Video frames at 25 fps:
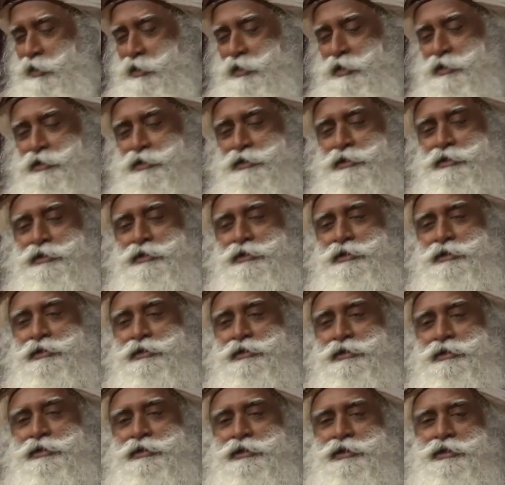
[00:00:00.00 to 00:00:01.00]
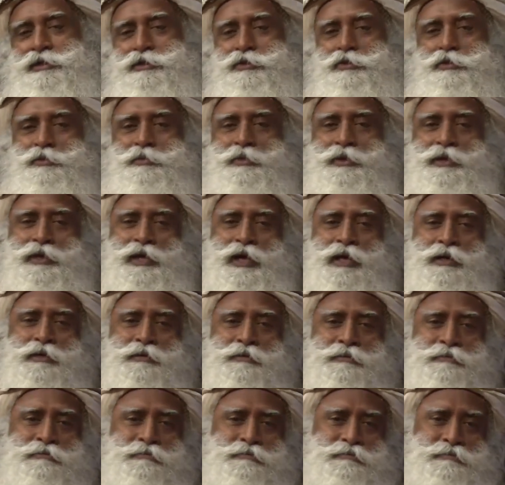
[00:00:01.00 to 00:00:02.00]
reasons, this could be
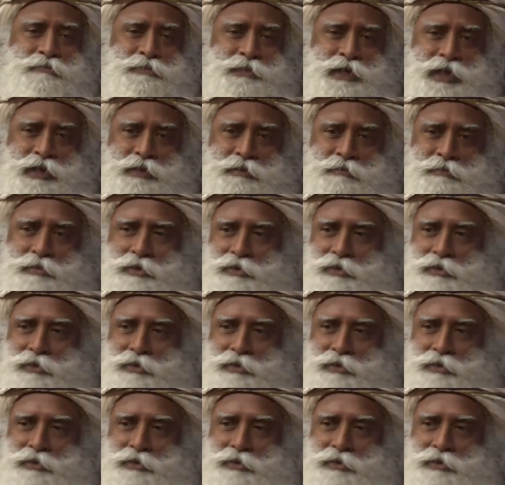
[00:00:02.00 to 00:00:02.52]
done